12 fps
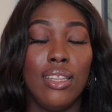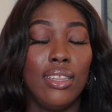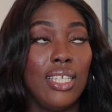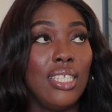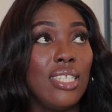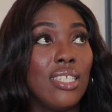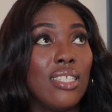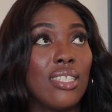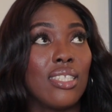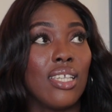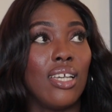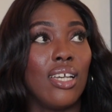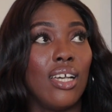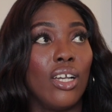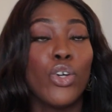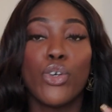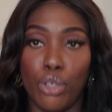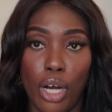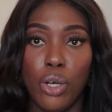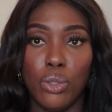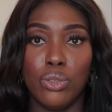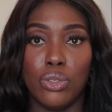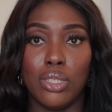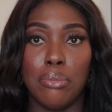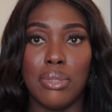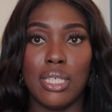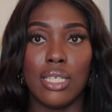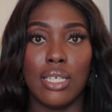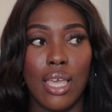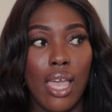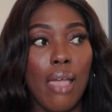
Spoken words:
This is grown to me.